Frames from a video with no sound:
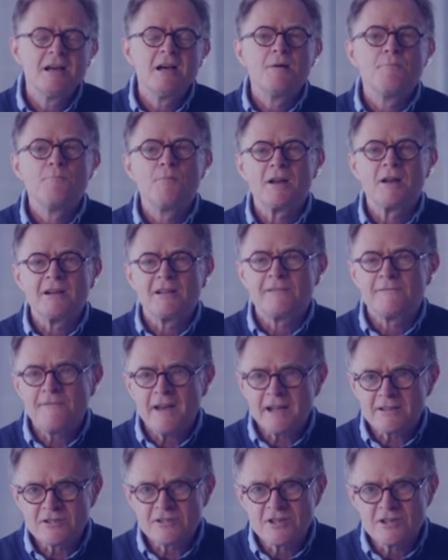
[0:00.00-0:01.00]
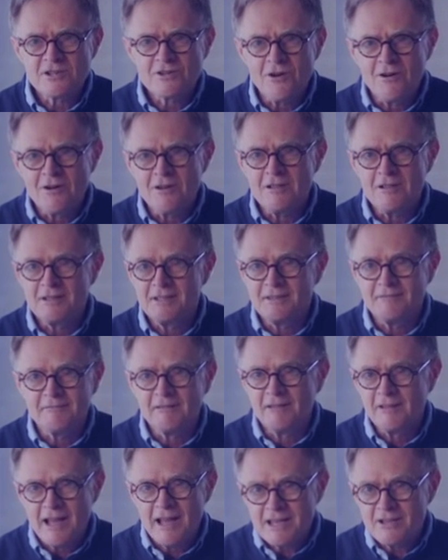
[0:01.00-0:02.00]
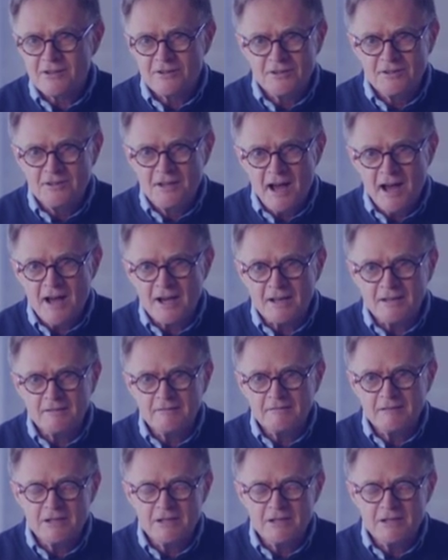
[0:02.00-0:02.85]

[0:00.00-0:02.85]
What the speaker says: but it affects us all, and like it or not,